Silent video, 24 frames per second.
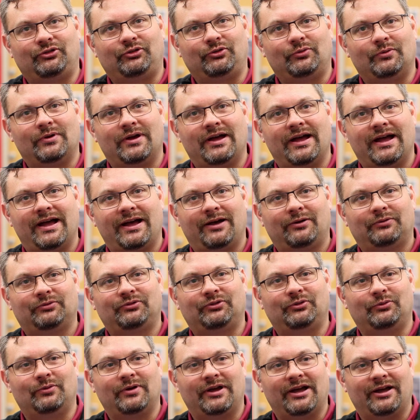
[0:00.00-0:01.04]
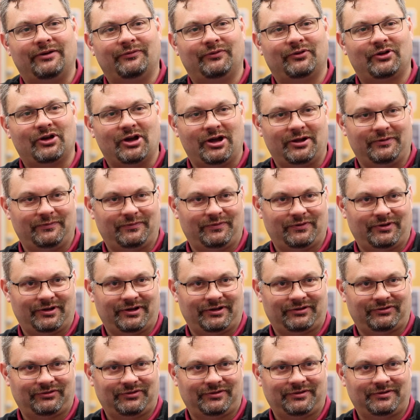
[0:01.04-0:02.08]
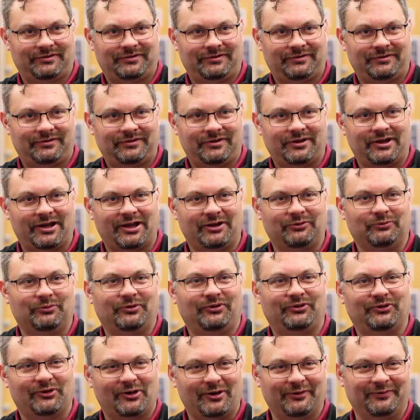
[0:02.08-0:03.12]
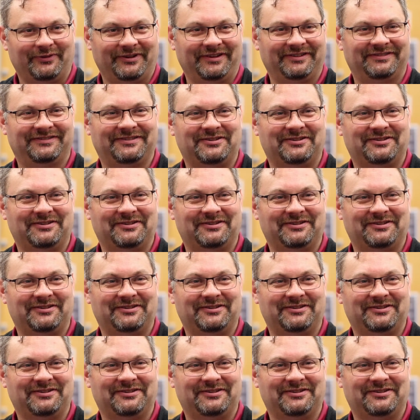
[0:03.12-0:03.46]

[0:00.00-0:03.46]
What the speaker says: you how to have conflict and resolve it.